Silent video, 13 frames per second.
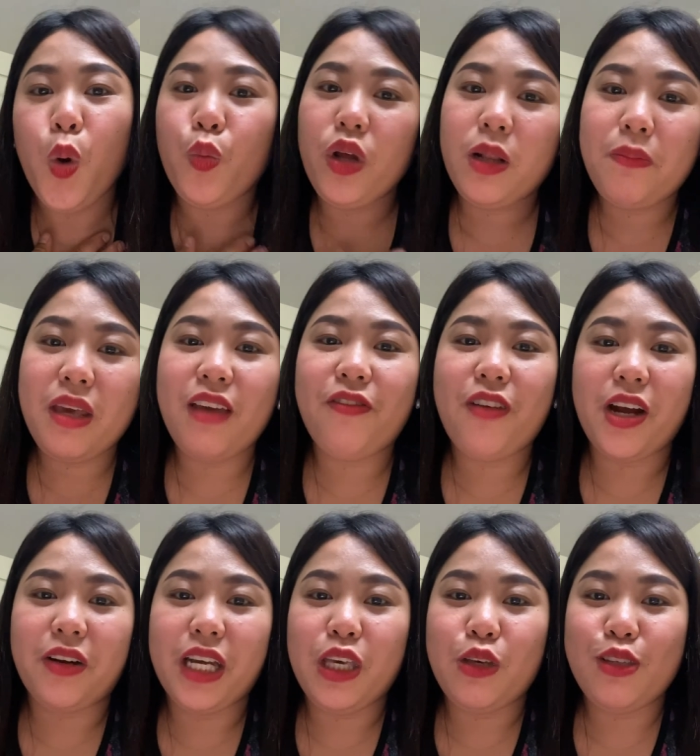will be
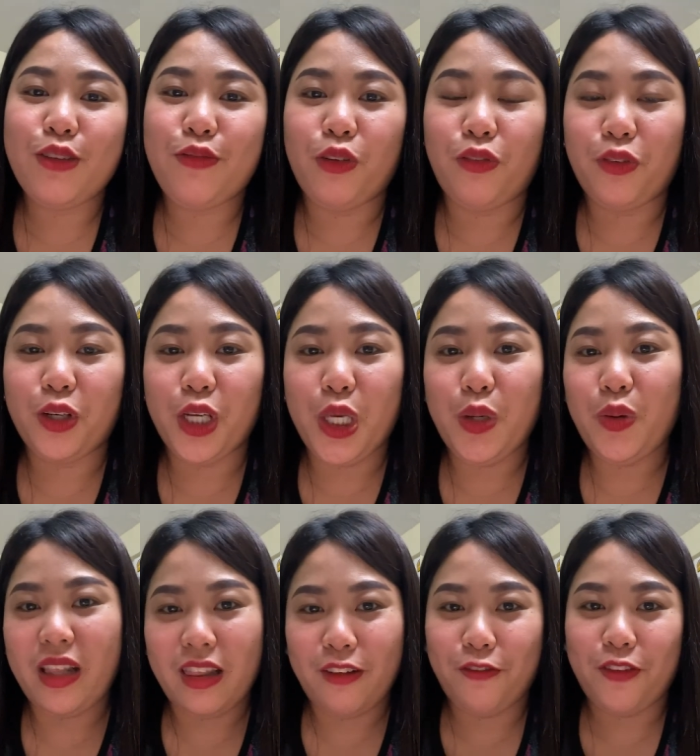very useful for you
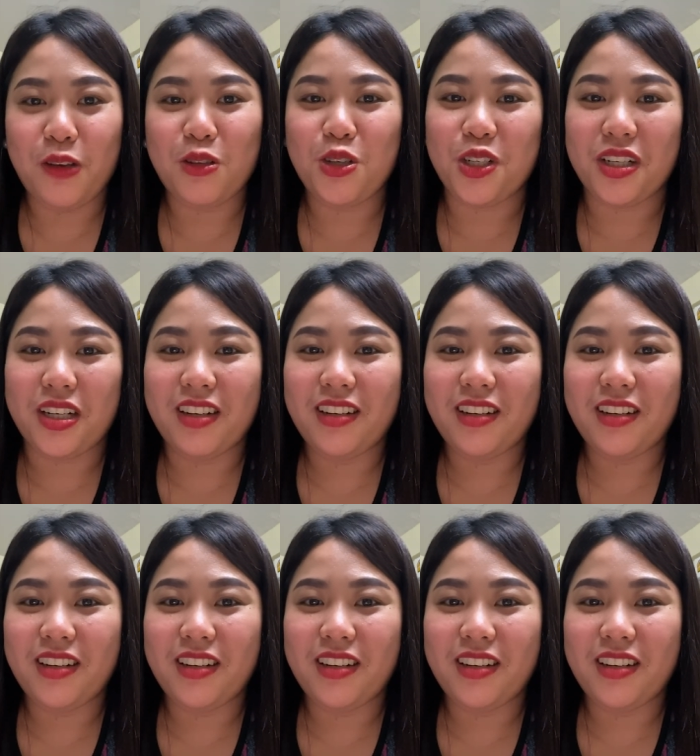in the future.